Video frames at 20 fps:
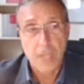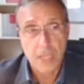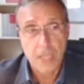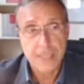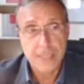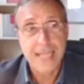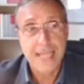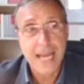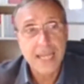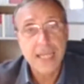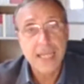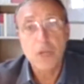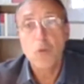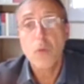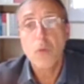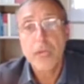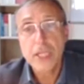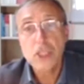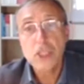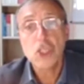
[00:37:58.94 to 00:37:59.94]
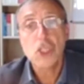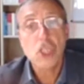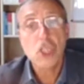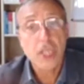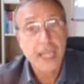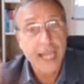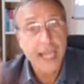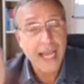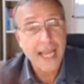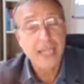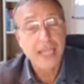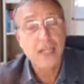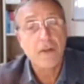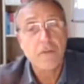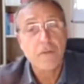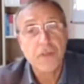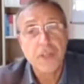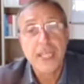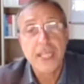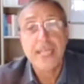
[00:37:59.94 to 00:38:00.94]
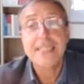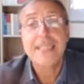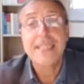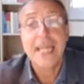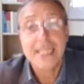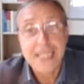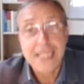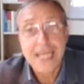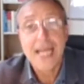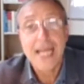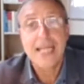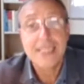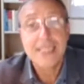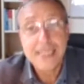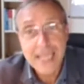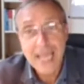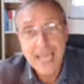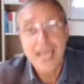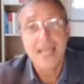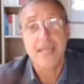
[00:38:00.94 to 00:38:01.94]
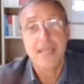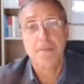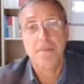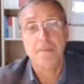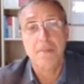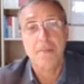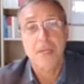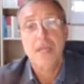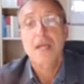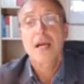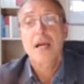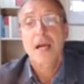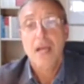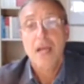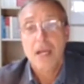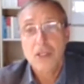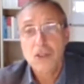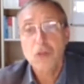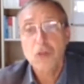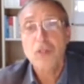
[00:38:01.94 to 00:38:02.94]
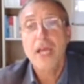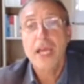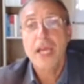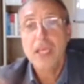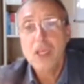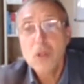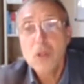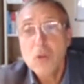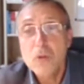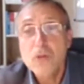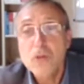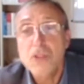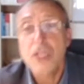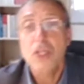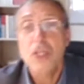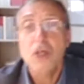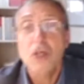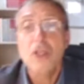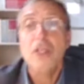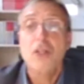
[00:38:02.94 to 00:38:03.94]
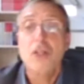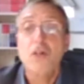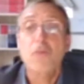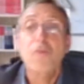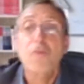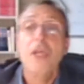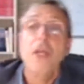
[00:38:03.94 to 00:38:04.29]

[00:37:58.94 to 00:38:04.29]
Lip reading: study which kind of things at runtime should I use in order to be